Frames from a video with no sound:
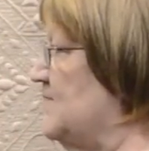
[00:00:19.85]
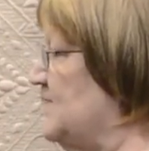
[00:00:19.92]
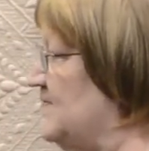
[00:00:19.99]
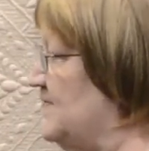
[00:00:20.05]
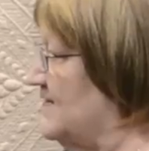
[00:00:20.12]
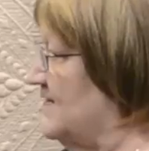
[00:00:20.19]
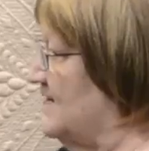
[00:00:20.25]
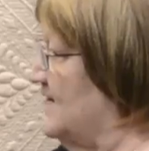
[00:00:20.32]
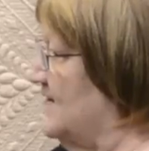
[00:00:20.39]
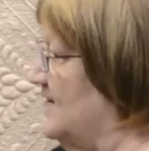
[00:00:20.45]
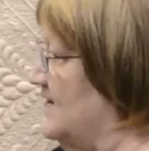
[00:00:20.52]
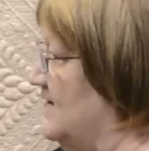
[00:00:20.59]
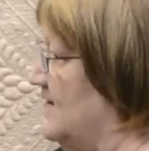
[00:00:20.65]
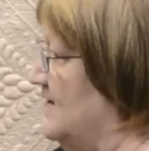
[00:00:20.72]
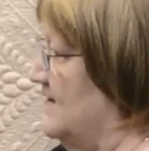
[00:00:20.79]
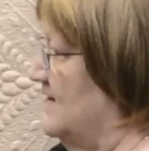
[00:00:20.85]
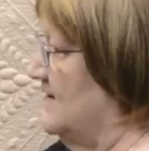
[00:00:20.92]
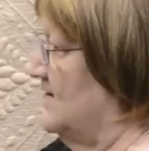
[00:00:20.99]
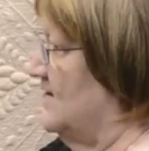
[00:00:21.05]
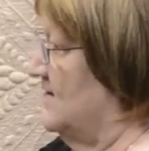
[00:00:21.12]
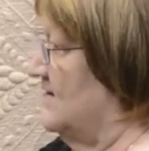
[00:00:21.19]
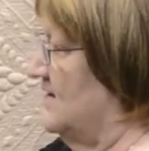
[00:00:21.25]

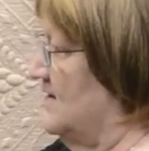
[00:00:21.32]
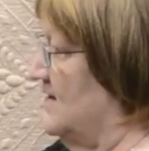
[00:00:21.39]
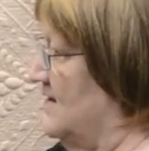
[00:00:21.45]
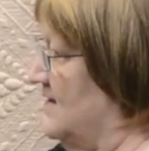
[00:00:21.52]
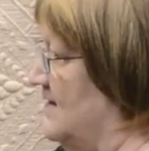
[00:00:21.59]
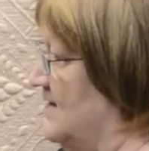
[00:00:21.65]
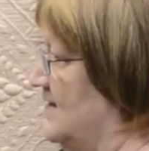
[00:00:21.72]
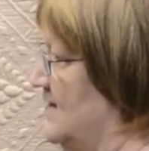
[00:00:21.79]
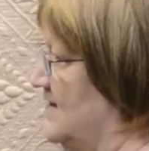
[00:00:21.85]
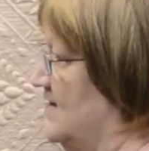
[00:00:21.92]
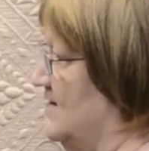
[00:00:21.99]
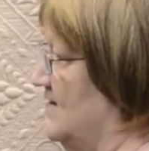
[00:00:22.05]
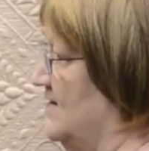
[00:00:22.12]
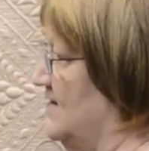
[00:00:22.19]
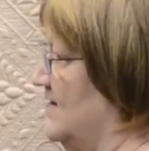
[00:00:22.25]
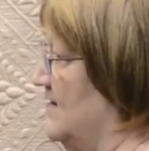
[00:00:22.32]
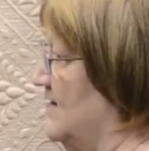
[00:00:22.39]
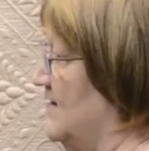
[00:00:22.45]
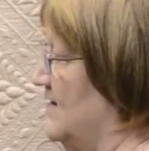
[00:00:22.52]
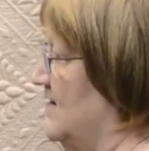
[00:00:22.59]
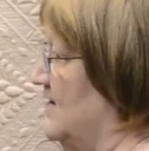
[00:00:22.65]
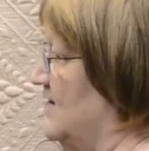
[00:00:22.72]

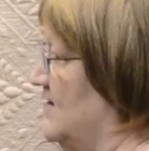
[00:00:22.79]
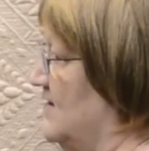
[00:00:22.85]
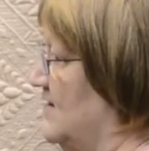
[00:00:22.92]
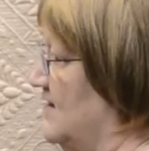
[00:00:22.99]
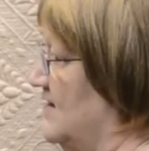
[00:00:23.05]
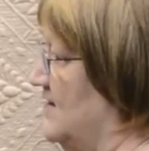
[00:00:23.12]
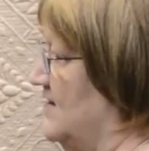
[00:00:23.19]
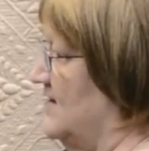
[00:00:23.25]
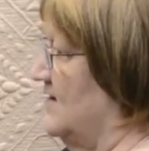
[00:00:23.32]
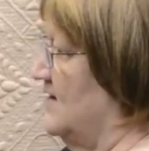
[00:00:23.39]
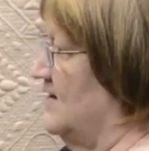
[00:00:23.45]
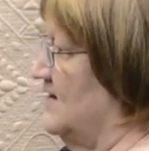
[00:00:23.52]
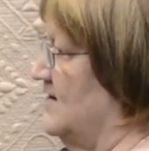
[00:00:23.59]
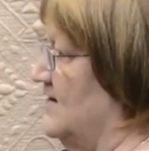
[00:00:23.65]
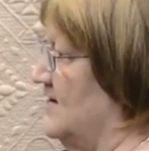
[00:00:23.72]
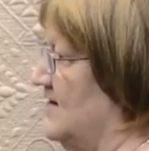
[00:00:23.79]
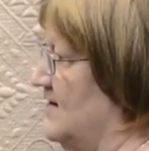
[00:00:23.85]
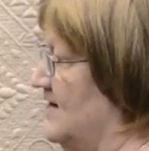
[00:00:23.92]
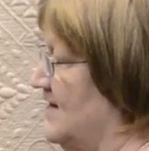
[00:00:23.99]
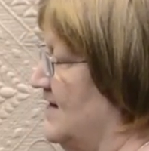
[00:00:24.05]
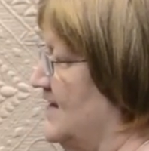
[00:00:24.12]
(silent)